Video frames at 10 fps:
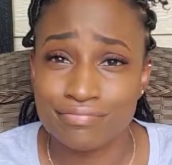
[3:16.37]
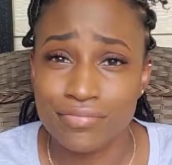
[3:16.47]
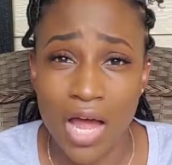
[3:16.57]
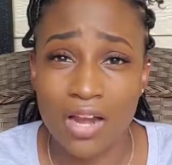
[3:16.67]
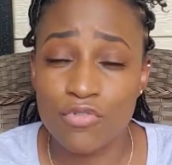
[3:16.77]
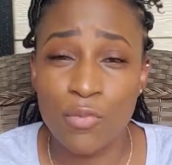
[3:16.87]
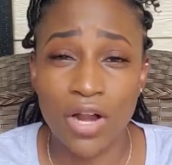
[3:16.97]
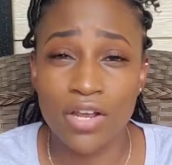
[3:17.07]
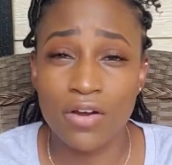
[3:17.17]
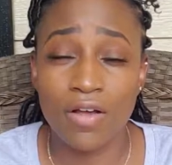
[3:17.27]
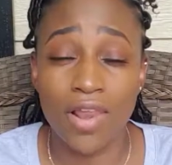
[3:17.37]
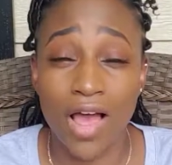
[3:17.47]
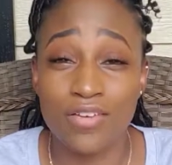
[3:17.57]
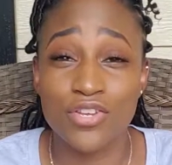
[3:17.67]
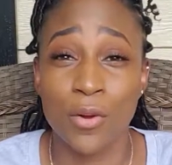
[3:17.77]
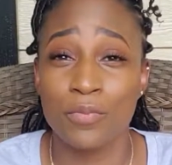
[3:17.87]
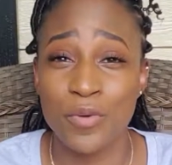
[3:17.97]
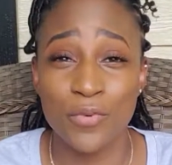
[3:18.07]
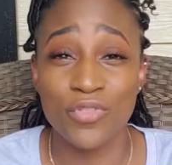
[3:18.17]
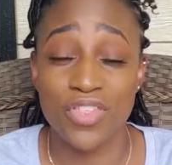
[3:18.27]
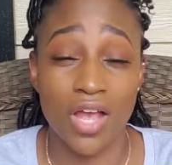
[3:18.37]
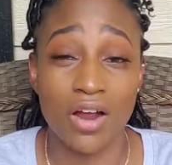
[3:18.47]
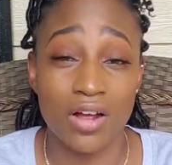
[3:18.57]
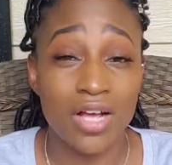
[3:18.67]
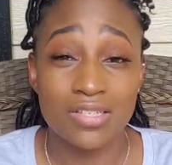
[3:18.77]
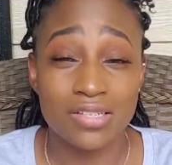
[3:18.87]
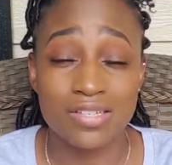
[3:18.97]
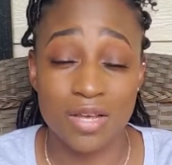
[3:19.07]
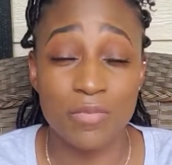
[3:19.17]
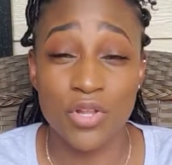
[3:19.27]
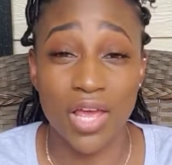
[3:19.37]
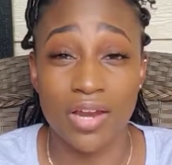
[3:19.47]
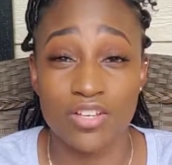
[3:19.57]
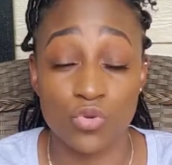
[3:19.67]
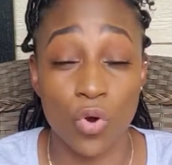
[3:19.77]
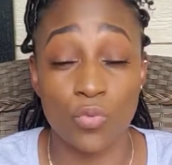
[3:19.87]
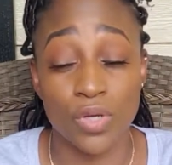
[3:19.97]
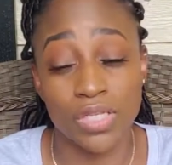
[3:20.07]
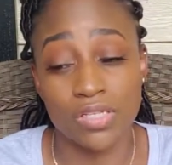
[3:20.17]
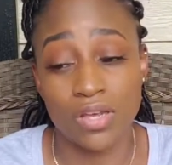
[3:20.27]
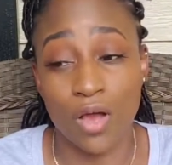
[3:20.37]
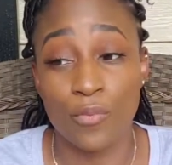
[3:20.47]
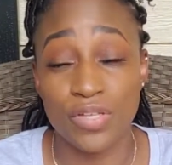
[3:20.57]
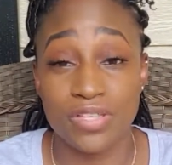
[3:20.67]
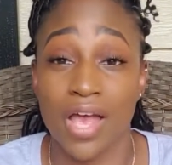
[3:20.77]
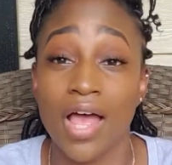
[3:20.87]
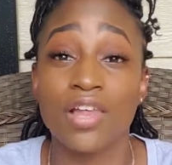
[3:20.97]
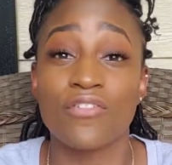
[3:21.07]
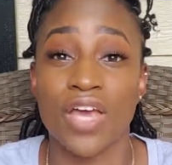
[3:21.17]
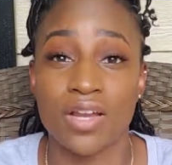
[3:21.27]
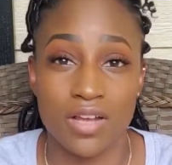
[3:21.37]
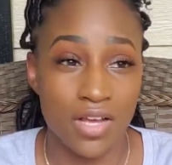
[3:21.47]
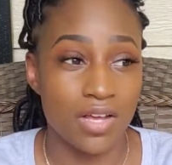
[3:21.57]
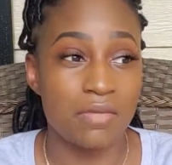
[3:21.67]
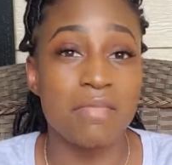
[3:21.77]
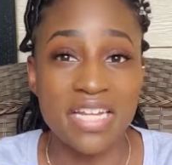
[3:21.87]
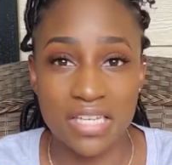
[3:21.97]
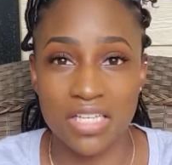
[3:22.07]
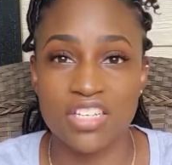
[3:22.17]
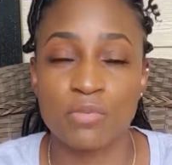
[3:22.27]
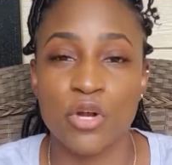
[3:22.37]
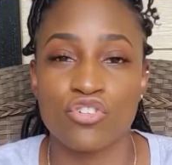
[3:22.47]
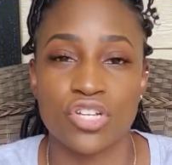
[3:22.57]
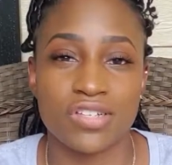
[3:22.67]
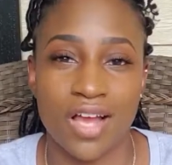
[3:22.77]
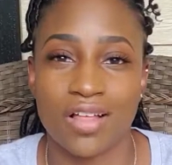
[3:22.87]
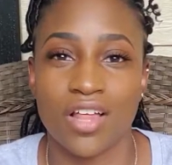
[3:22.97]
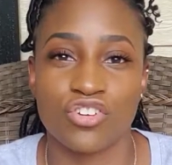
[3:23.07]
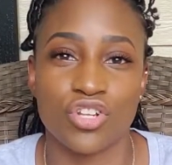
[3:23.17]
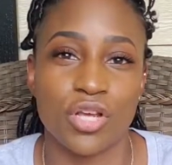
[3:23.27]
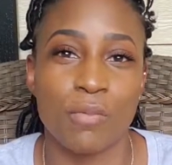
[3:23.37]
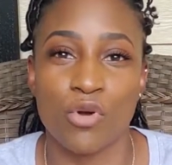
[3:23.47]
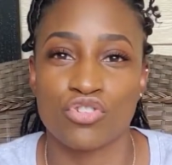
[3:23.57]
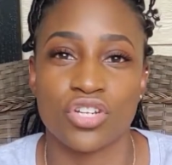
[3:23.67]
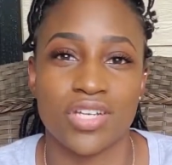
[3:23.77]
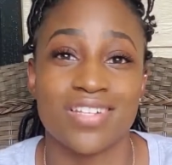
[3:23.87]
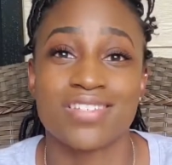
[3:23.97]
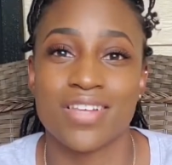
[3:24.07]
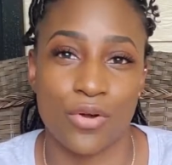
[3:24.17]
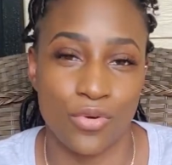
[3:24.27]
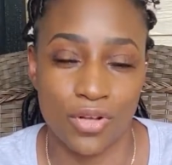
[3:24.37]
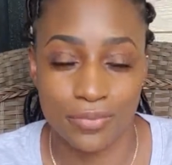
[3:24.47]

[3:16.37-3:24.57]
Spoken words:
Not everybody in our lives are people there to stimulate us or really to help us to elevate mentally, spiritually, psychologically, emotionally, etc.